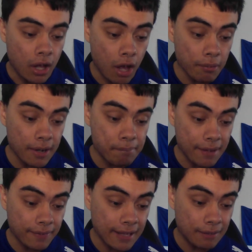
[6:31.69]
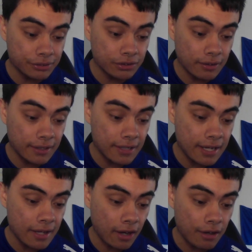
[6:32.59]
I'm going to back the cup side in
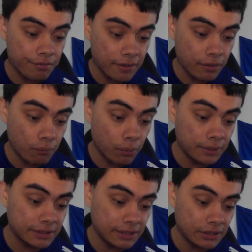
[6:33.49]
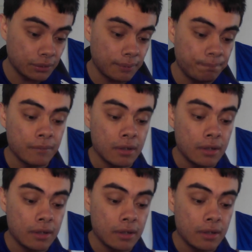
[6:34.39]
here. I think the Warriors can do it.